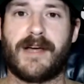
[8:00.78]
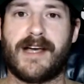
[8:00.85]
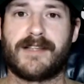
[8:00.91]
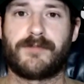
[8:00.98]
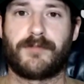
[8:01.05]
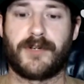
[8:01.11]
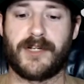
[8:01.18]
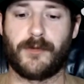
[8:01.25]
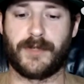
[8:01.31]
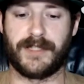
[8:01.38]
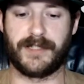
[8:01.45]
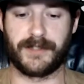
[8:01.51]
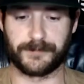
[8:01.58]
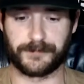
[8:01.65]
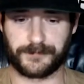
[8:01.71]
Pass
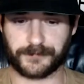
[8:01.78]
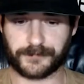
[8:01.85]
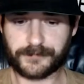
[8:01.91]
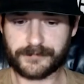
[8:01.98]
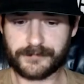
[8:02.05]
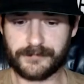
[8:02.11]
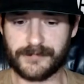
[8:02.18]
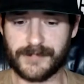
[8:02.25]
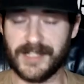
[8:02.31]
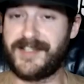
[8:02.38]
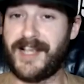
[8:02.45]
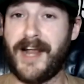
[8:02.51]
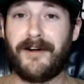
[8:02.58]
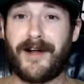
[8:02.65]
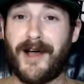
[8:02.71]
pre-week,
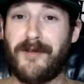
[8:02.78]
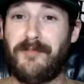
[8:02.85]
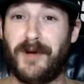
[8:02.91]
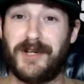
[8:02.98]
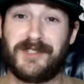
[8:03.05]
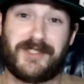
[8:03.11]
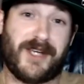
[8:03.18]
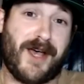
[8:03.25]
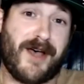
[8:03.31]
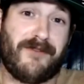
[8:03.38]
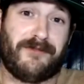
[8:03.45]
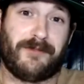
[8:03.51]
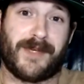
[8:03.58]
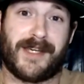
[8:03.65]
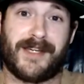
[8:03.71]
Sarah Alpar's
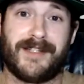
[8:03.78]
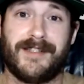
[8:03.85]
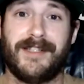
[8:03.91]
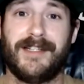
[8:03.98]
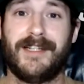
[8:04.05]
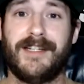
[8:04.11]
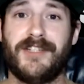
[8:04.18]
tough, man.